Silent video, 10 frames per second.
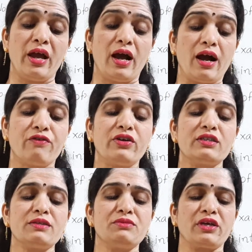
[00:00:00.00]
After
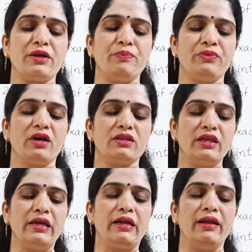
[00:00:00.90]
some time, a
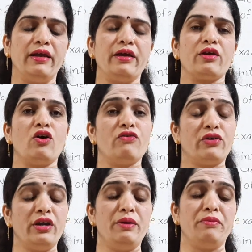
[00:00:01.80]
thick layer of
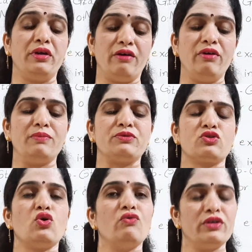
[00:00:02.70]
cream develops
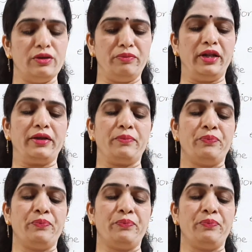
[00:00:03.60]
over the milk,